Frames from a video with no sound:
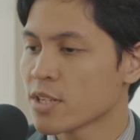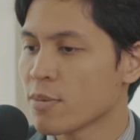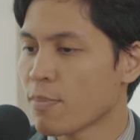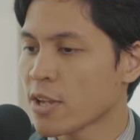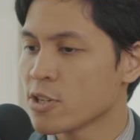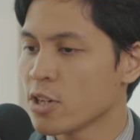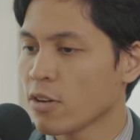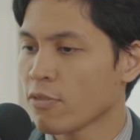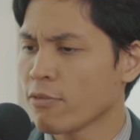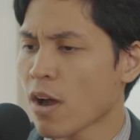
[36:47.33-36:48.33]
is the Bachelor
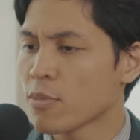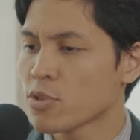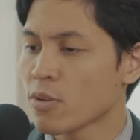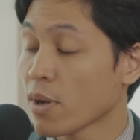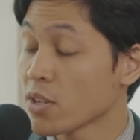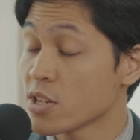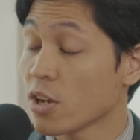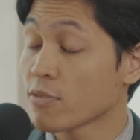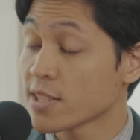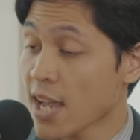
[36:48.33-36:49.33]
of
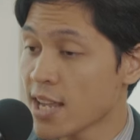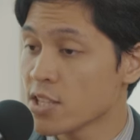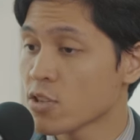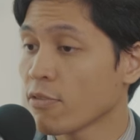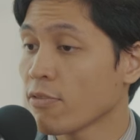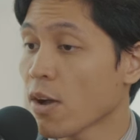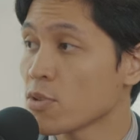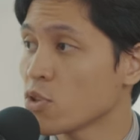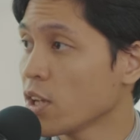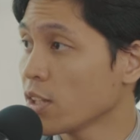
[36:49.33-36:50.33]
Science of
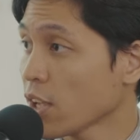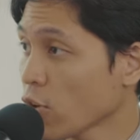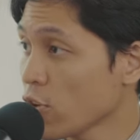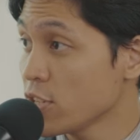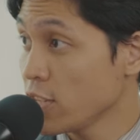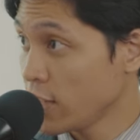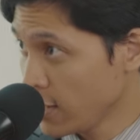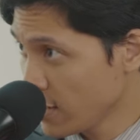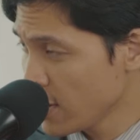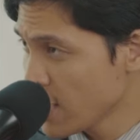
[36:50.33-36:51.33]
Pharmaceutical Technology here.